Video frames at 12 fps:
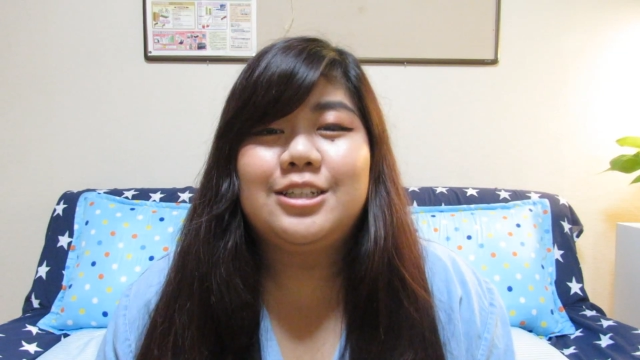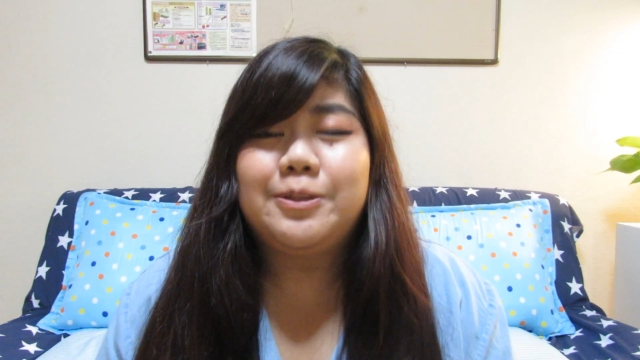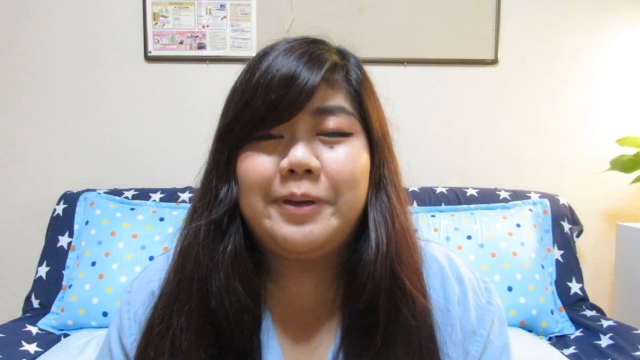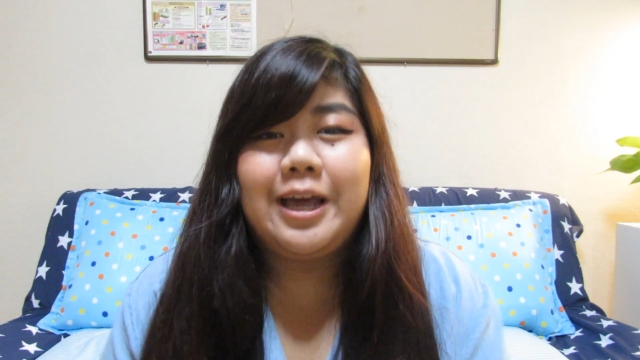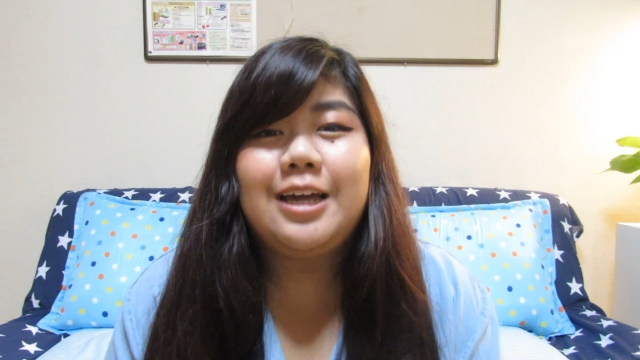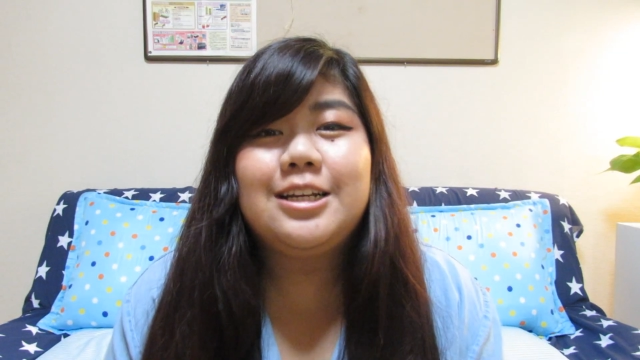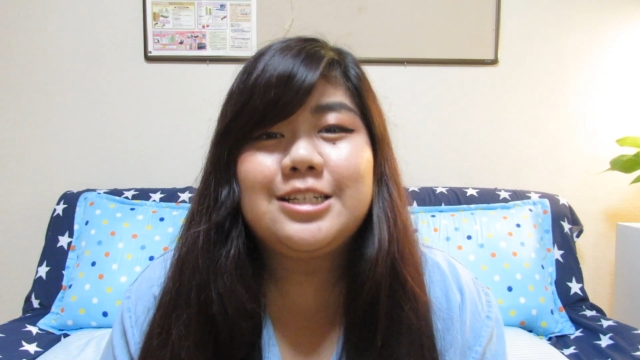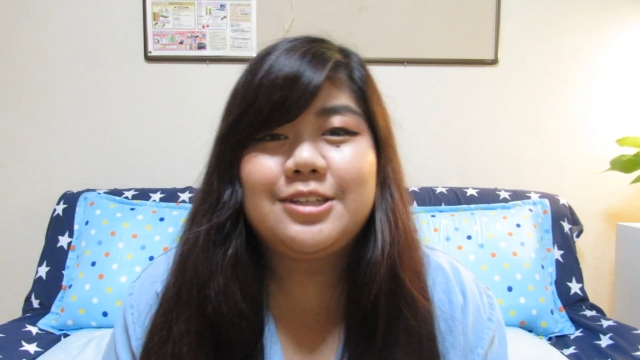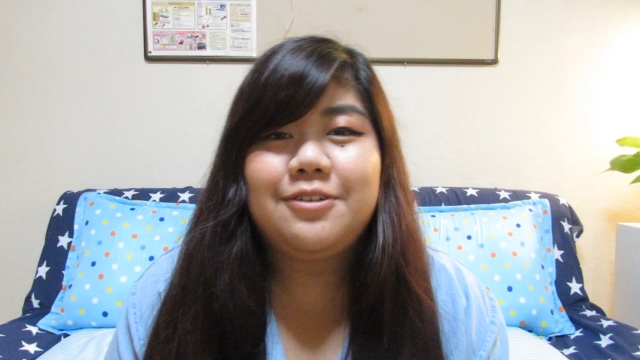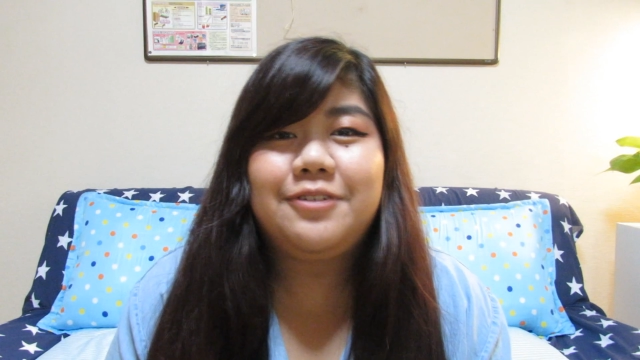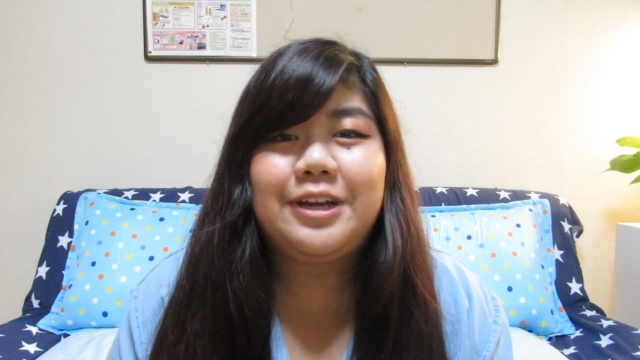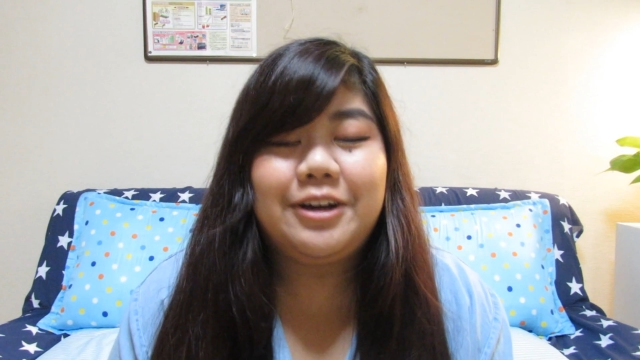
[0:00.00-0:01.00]
Japan is
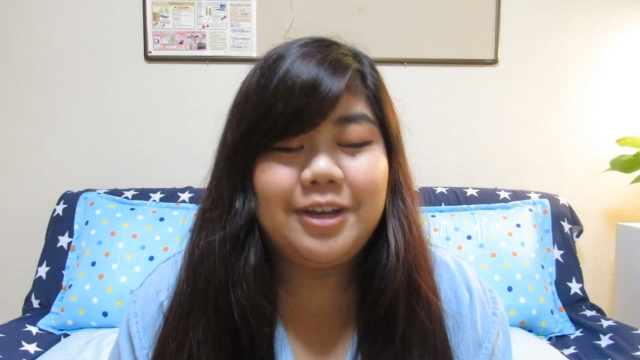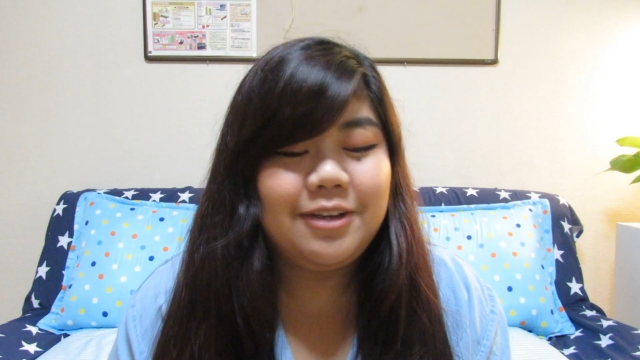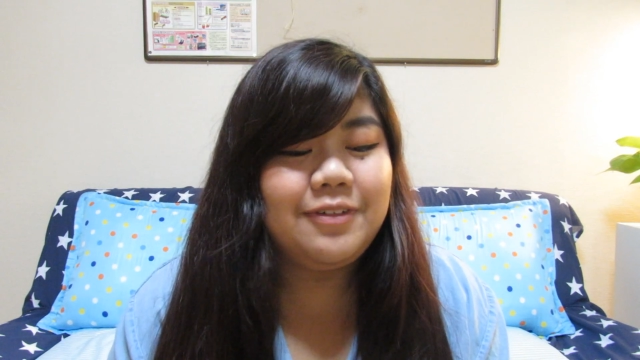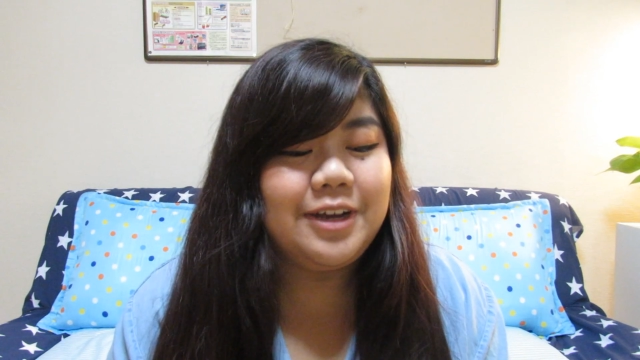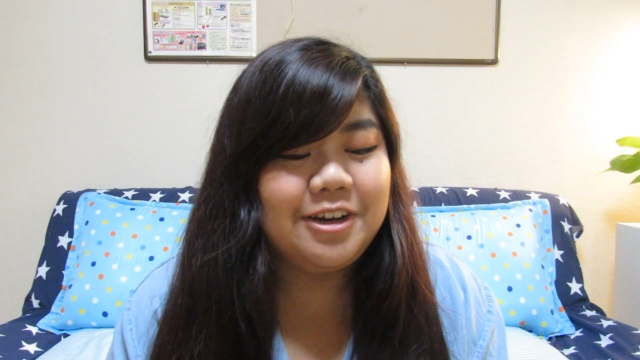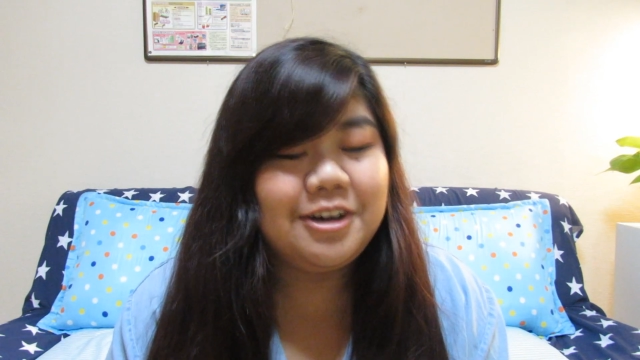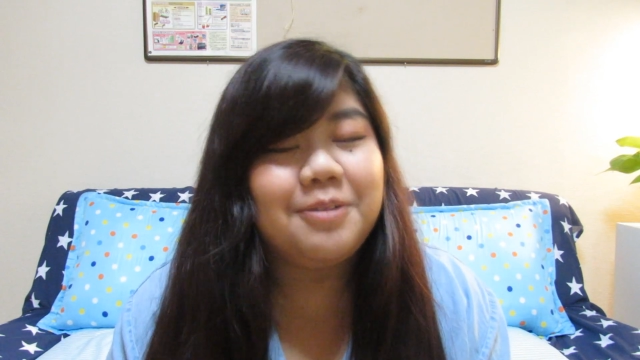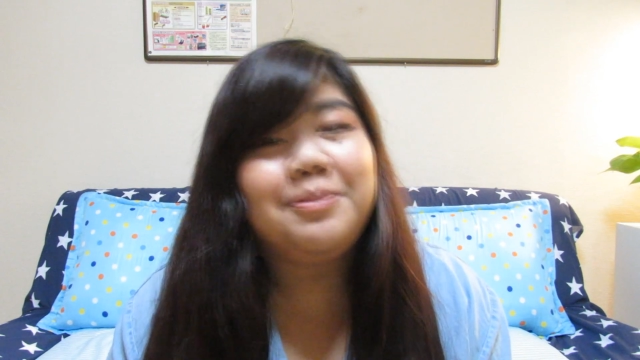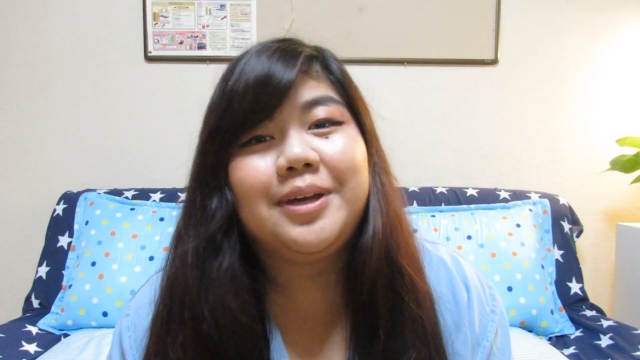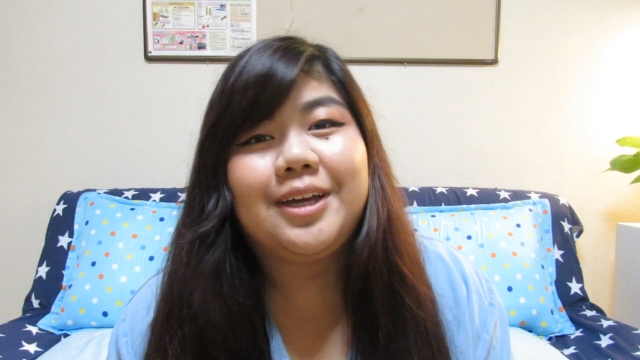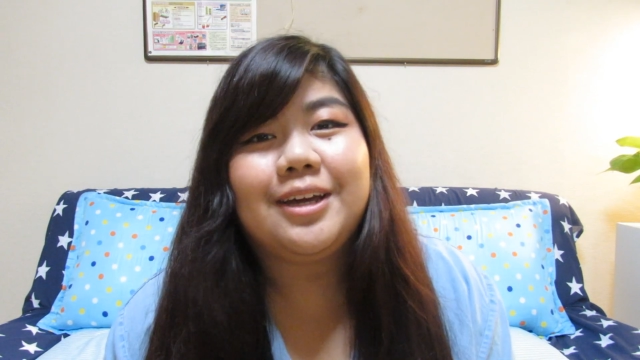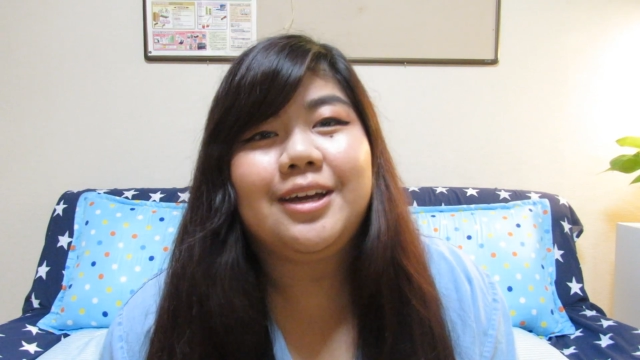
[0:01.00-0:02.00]
a very, very
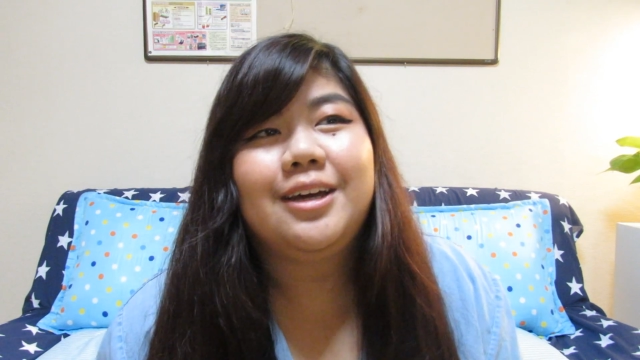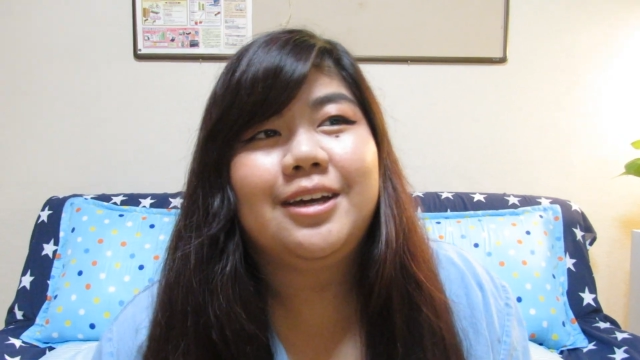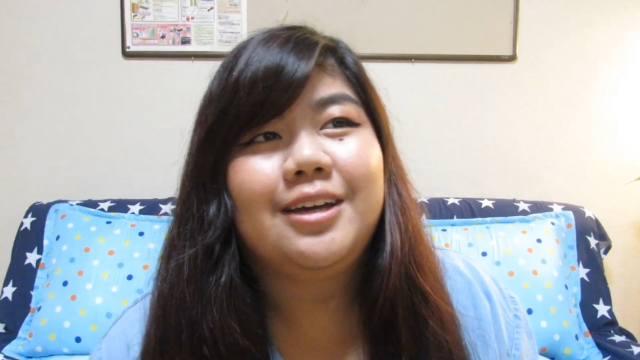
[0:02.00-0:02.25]
big